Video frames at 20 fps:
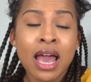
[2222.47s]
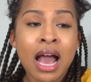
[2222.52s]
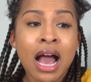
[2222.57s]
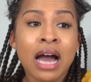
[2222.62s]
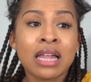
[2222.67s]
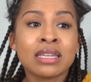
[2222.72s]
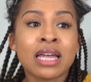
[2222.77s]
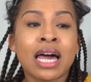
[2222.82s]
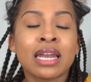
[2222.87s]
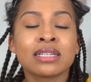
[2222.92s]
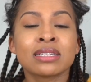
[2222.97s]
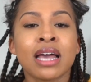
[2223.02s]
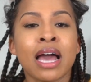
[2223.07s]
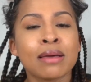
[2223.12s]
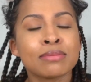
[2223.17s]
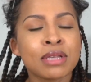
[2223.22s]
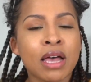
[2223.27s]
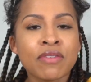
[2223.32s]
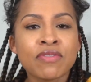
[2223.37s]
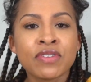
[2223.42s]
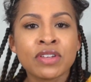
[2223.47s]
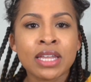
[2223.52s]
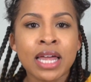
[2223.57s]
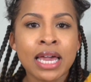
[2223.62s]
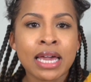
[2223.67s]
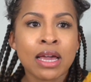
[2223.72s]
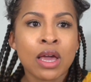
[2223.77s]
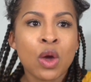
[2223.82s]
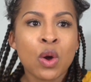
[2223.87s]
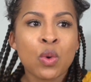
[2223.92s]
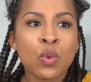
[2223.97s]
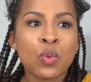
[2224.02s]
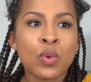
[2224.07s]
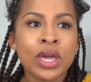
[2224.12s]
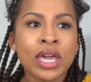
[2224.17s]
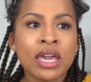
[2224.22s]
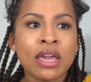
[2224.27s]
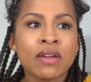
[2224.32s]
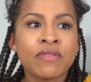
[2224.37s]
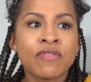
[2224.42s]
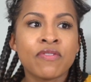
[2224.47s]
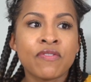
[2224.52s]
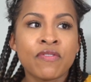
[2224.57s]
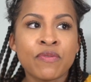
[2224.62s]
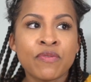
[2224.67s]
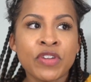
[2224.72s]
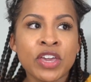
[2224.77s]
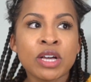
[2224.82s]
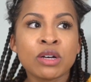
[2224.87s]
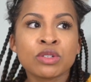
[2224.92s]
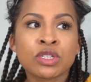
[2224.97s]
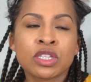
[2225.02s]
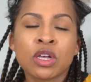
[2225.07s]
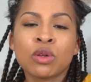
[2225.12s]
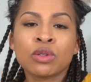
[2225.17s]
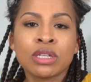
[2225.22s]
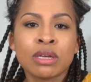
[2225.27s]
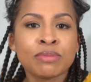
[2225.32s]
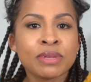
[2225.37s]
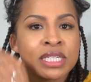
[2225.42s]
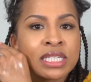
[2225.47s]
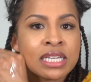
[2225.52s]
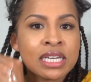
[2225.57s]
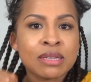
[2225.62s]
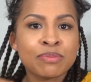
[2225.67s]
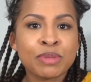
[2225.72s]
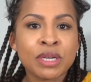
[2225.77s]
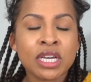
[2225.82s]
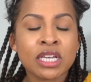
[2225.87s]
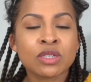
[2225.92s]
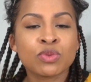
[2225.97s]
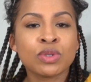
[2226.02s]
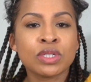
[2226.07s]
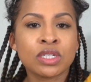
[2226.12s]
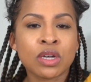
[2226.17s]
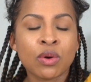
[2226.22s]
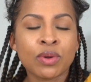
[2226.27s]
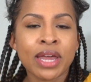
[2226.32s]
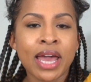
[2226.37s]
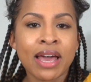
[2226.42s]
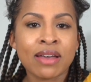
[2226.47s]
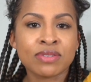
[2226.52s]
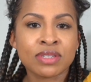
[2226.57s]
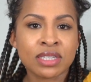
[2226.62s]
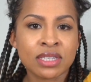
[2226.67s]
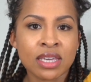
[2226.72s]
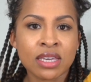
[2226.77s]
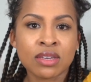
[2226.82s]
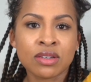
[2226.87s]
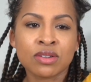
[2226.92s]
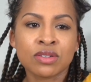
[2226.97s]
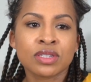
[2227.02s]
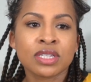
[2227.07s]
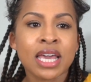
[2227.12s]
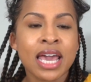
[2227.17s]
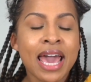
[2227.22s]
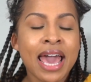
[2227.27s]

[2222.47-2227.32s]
A lot of times I feel like we feel so limited because we don't have skills.